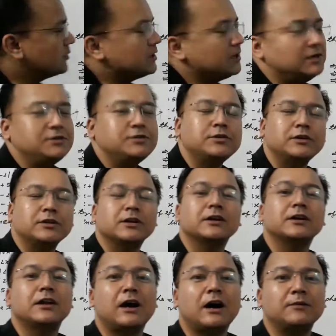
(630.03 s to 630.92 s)
You can draw
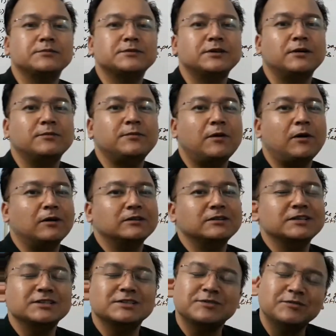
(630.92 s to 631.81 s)
the graphs of
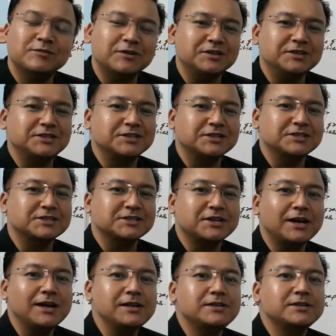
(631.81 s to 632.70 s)
all these
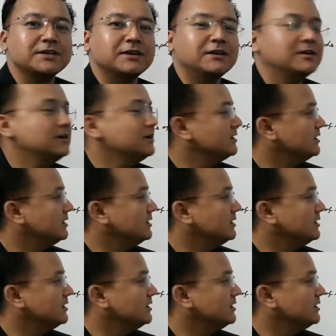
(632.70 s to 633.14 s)
questions, right?